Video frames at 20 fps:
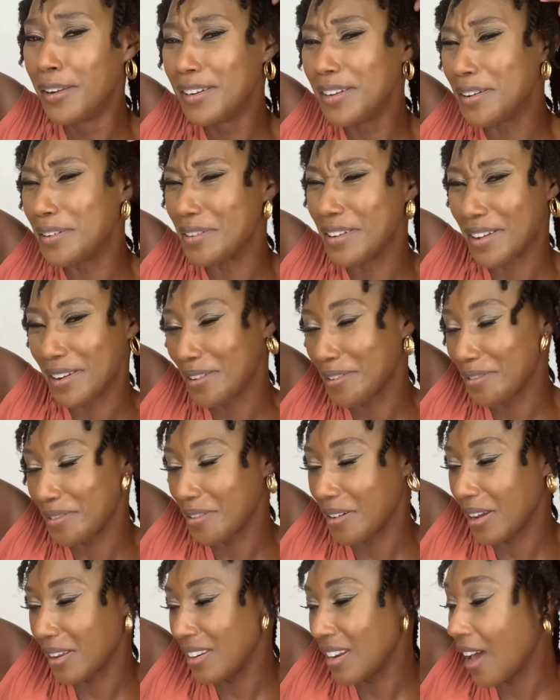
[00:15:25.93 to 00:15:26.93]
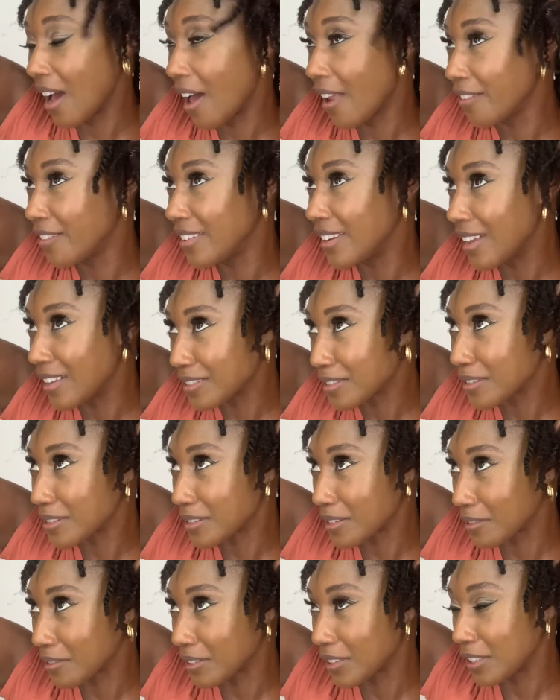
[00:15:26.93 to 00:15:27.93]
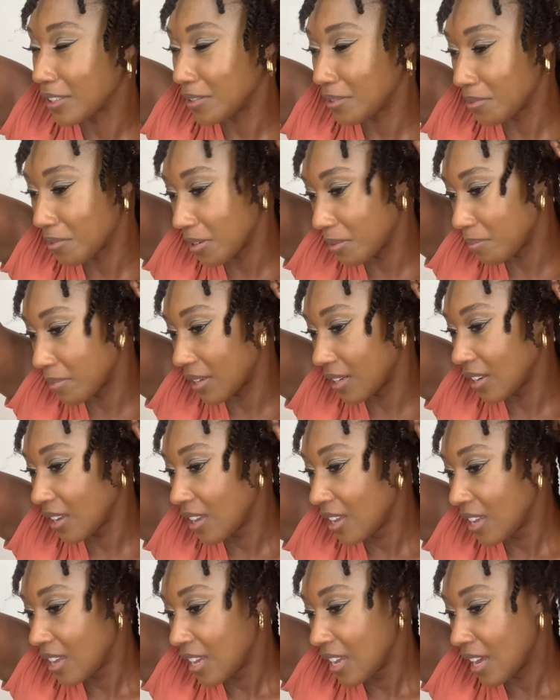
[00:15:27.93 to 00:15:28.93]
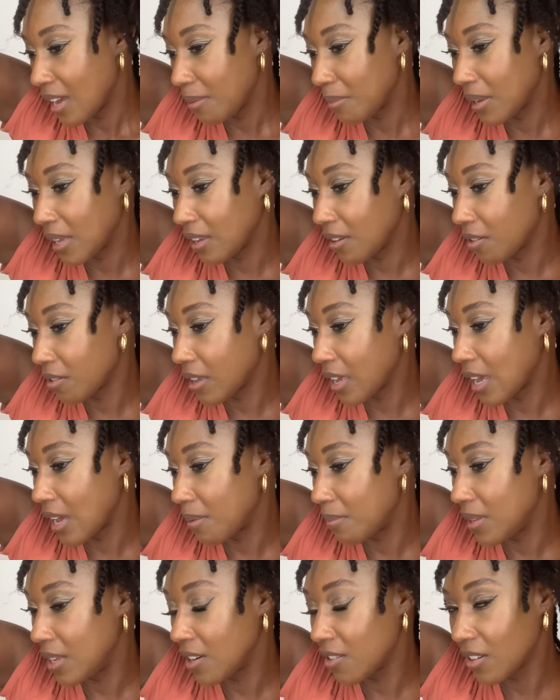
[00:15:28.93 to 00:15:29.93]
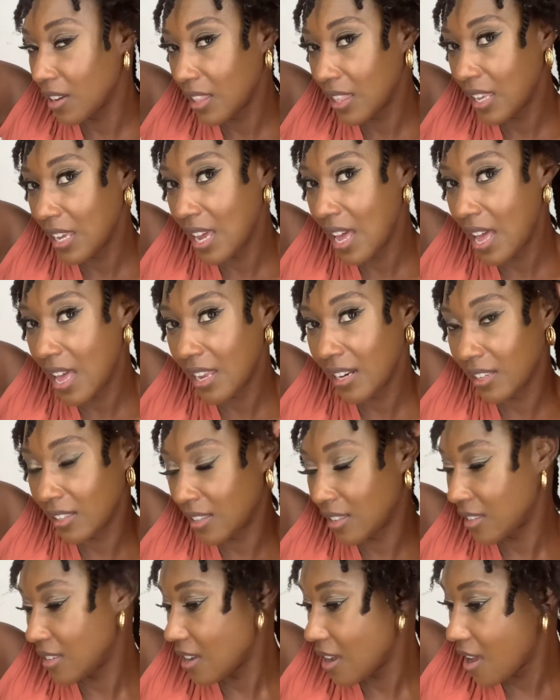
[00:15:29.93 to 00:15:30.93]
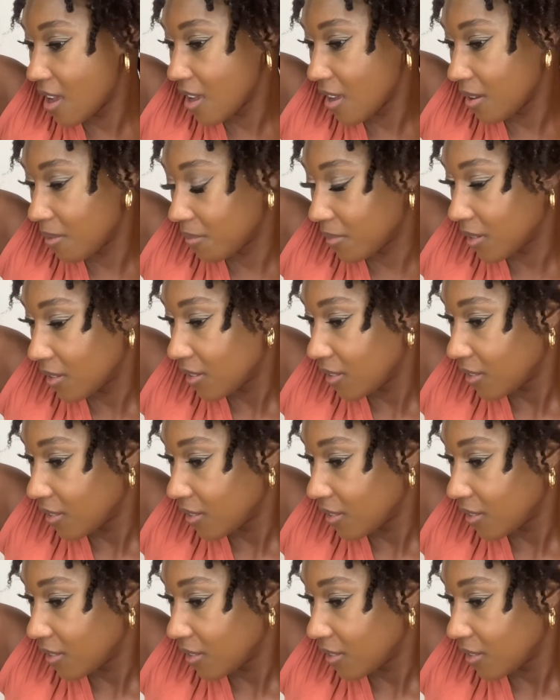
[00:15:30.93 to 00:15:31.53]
No, not annoyed. Not necessarily annoyed, but I'm like, okay, I'm nearing the end. It's time.